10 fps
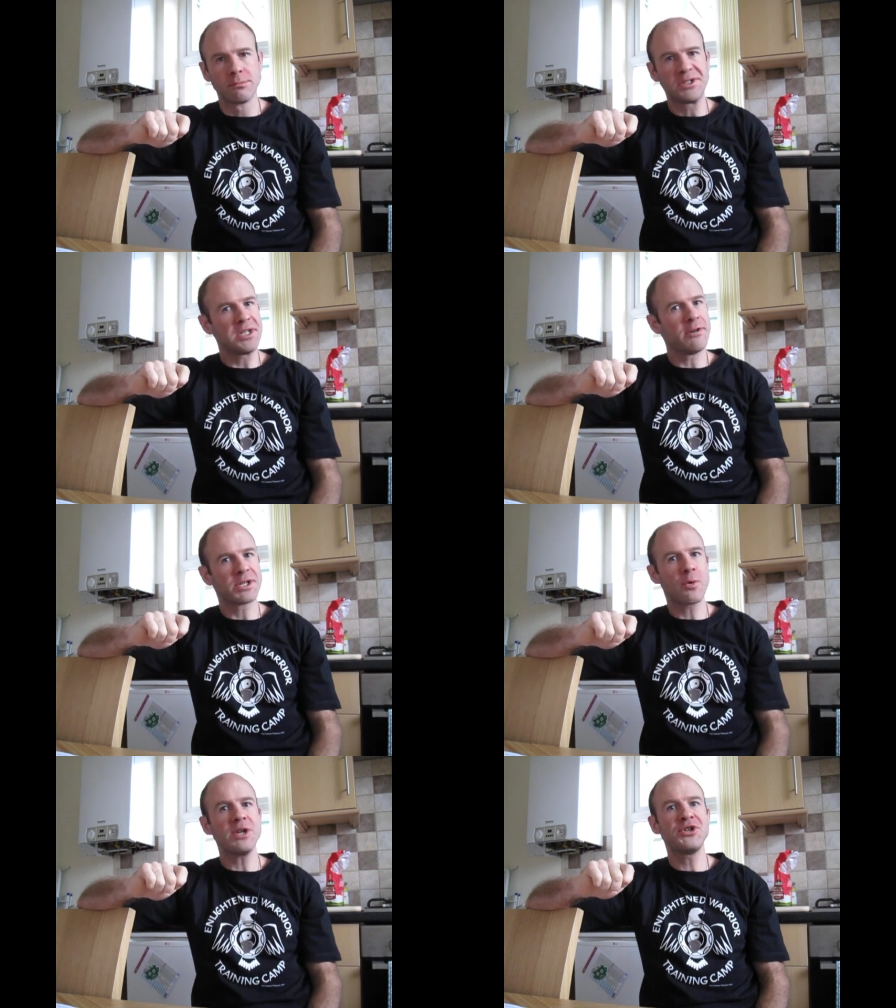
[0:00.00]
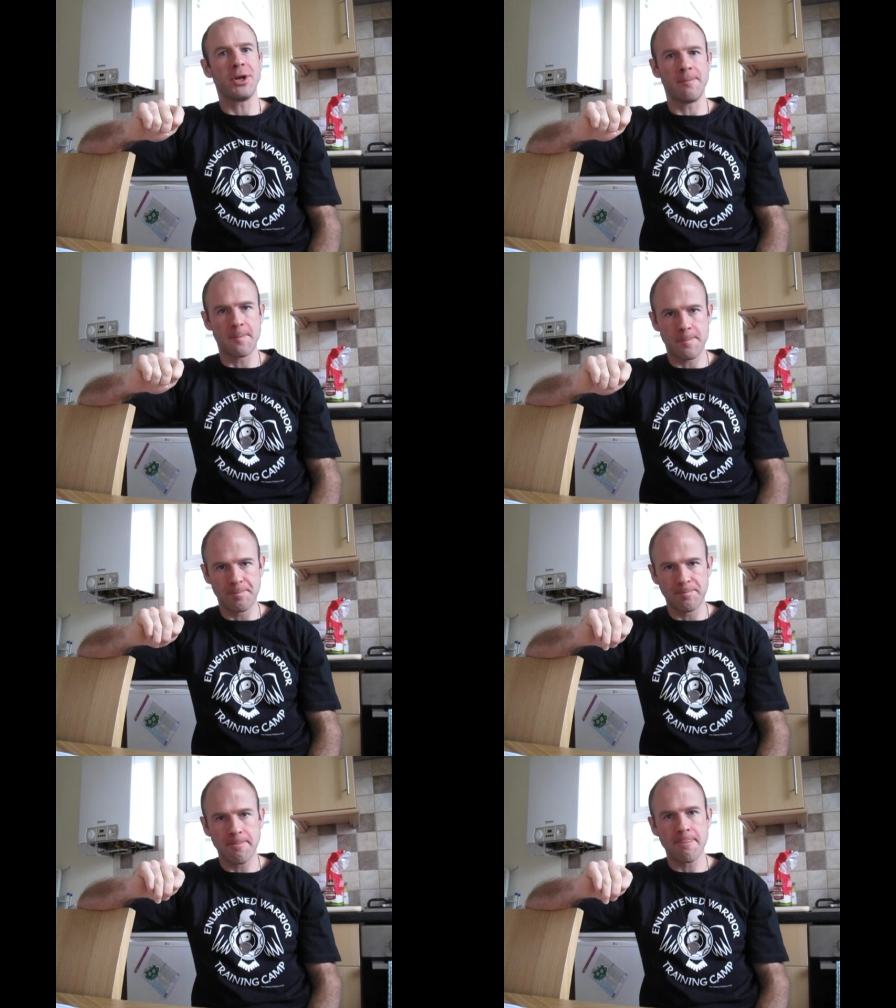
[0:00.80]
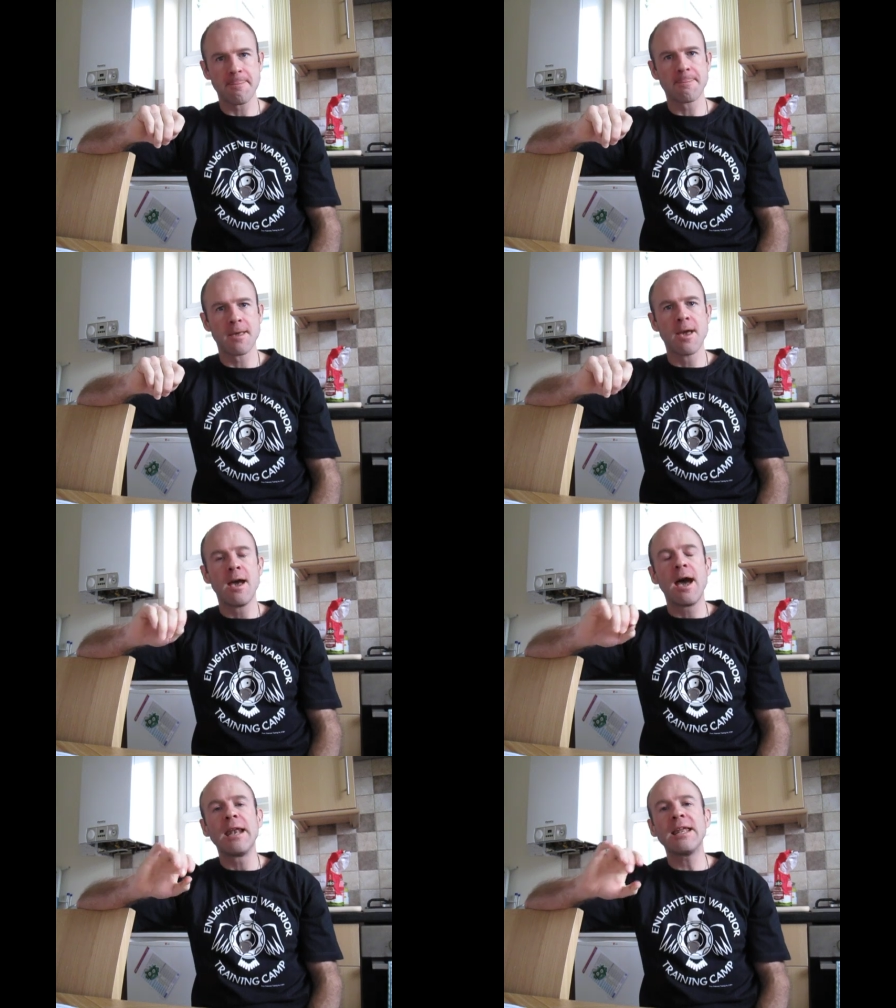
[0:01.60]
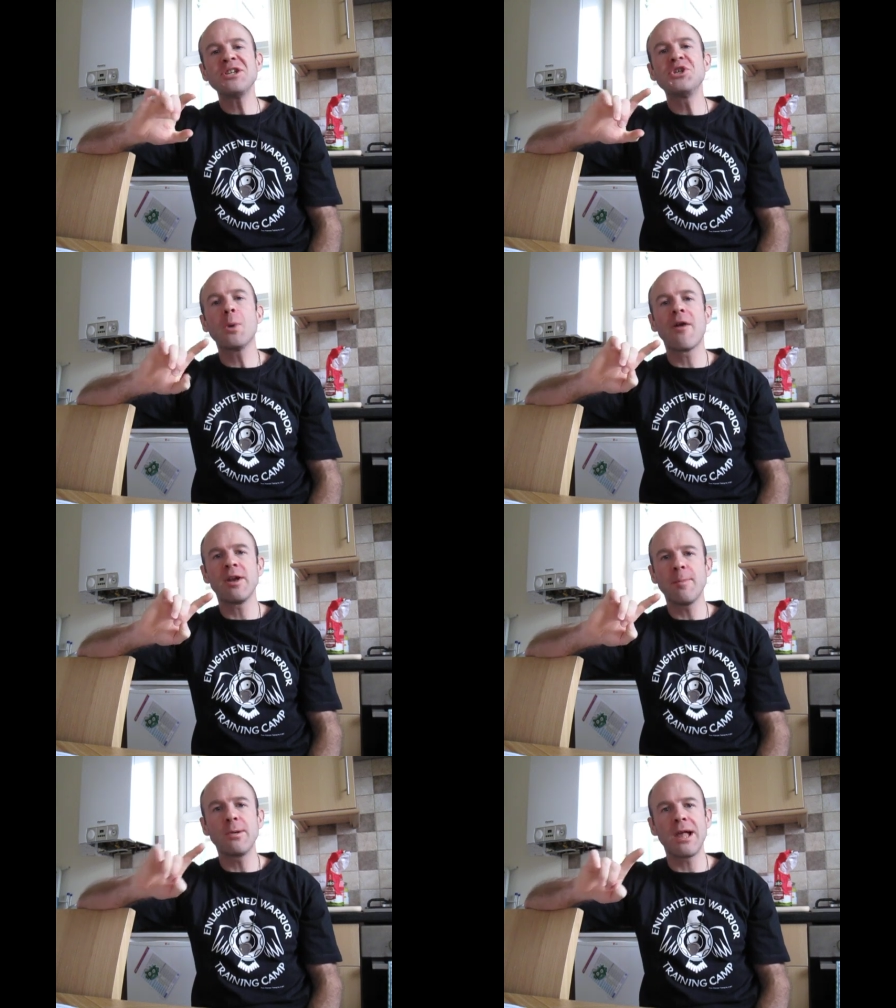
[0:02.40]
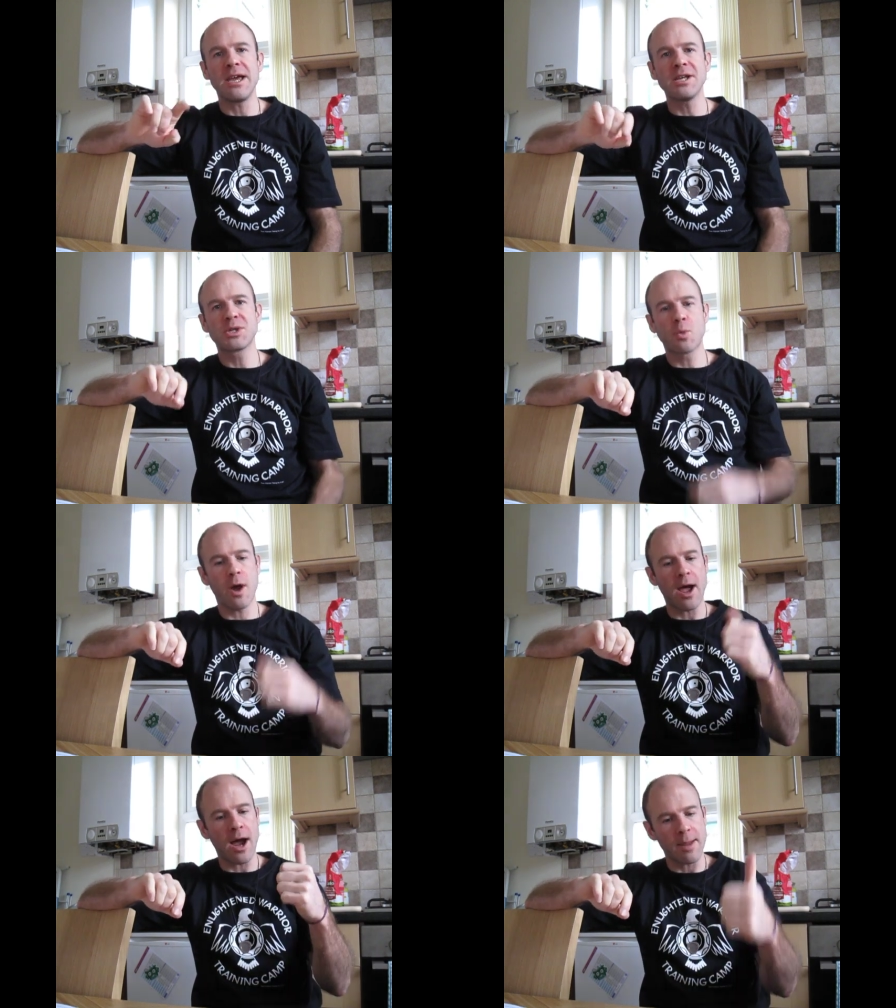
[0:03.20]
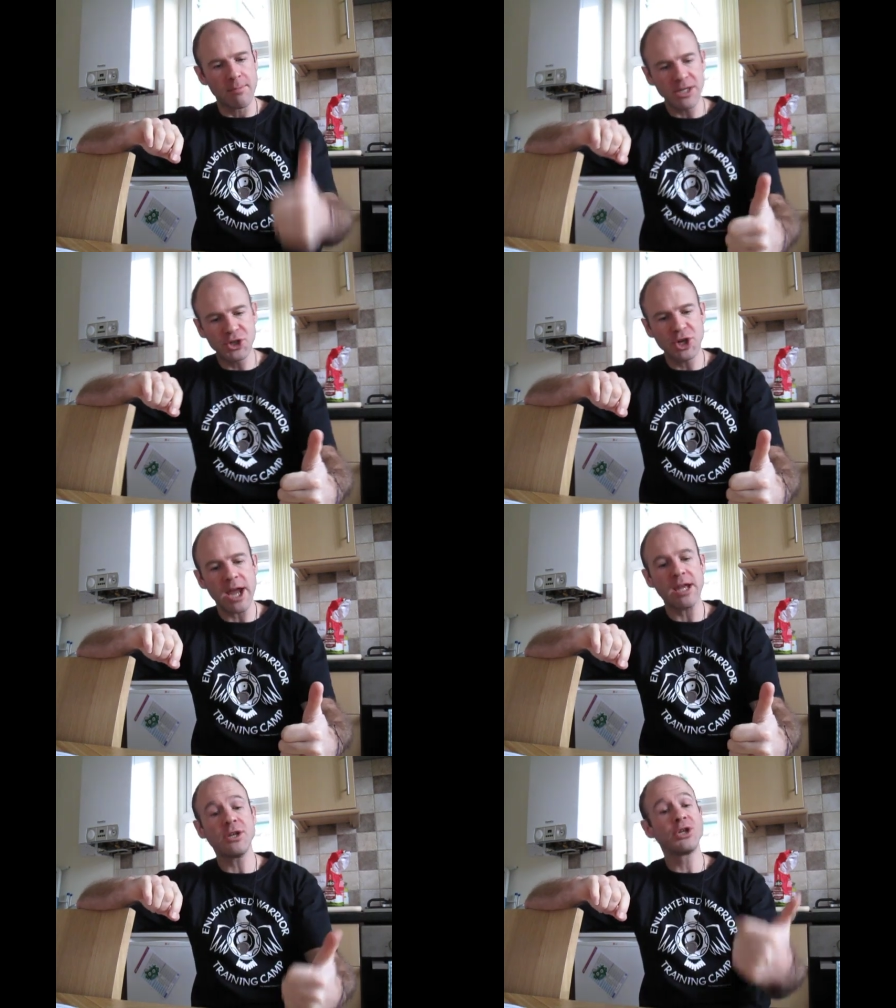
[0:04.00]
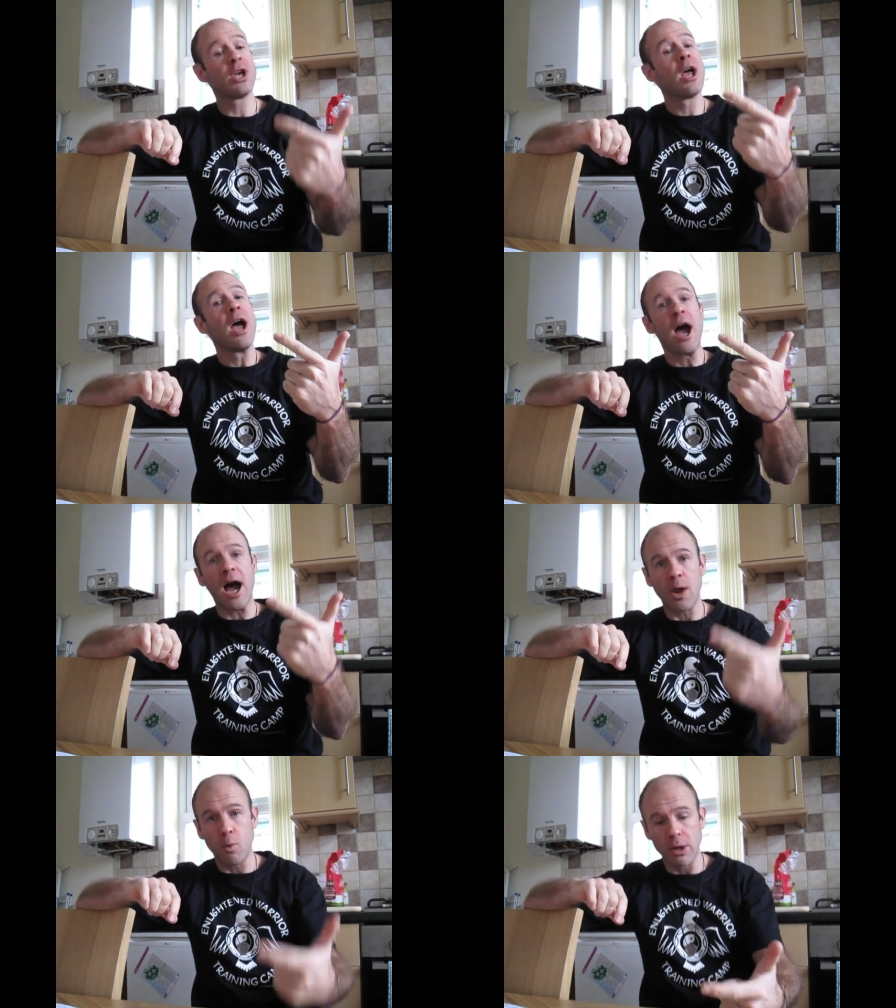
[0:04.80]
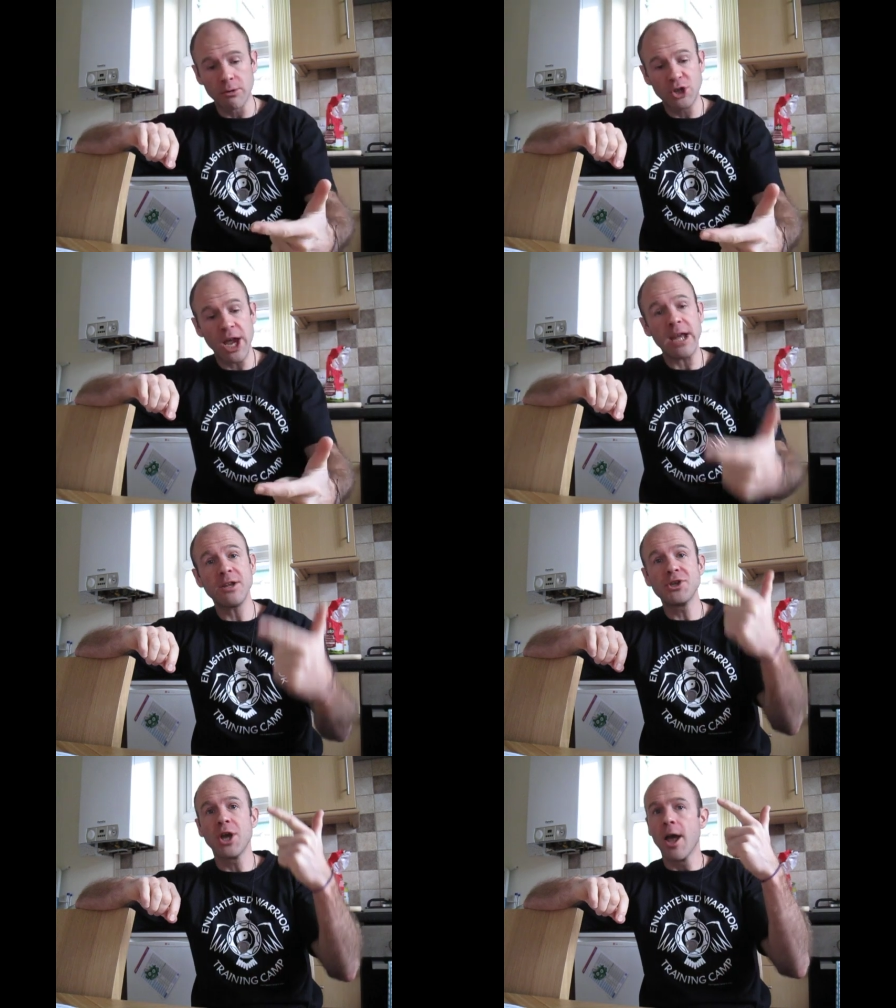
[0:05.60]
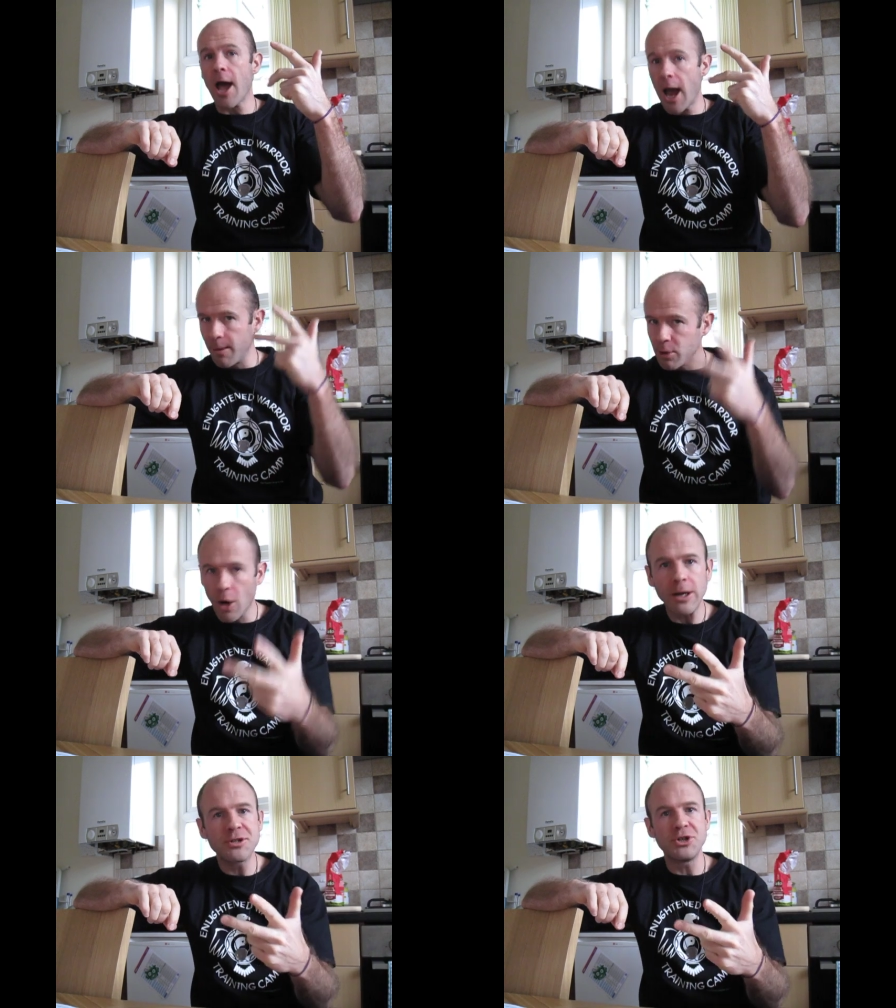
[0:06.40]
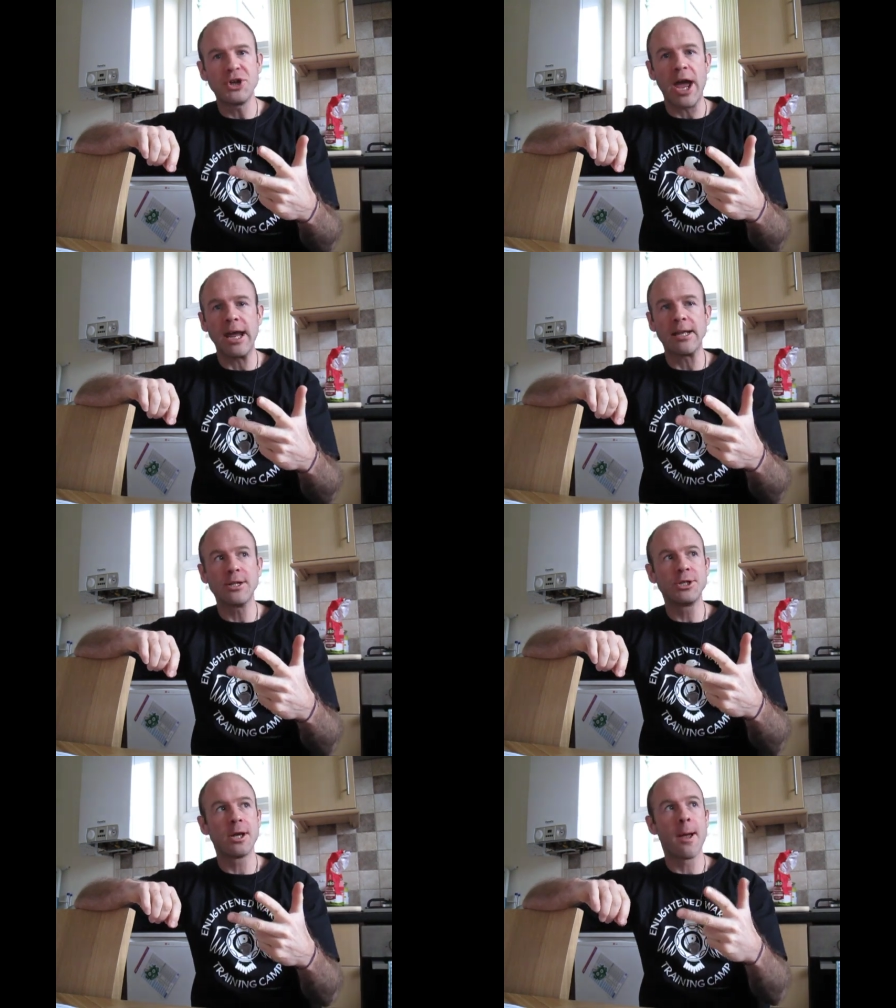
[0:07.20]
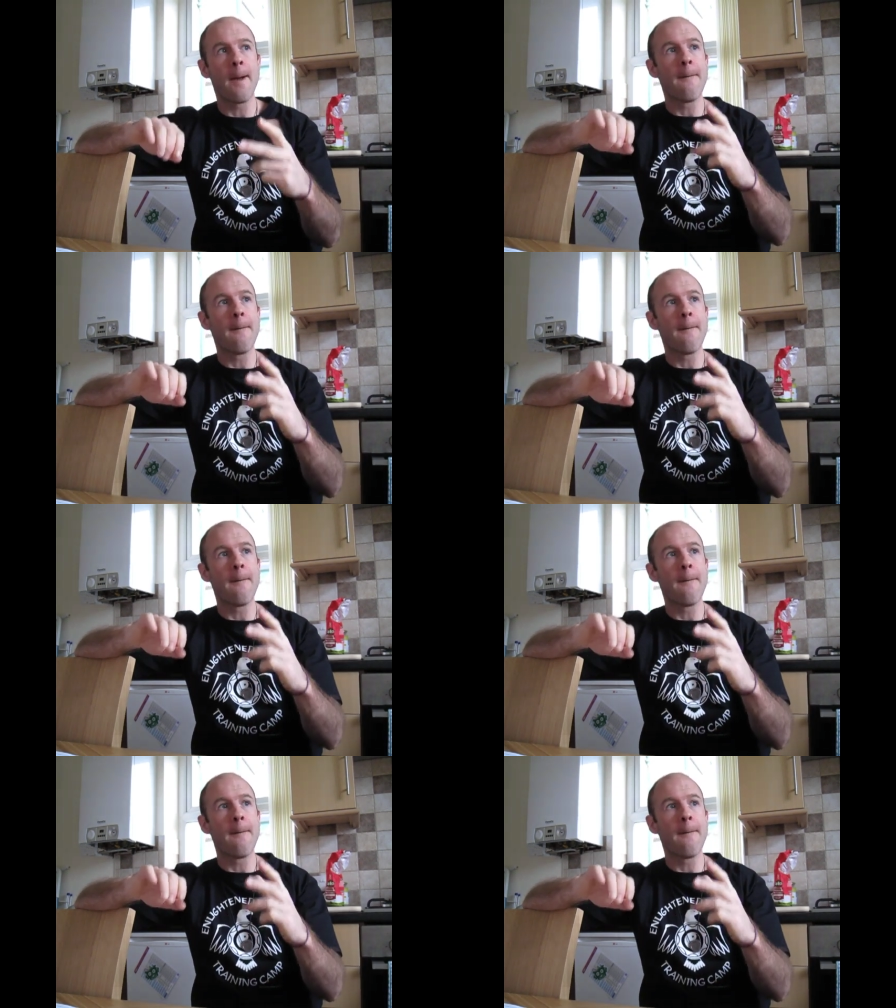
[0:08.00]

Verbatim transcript: It's a serious question. Unless you are in a place where I must change, I will change, I'm going to change,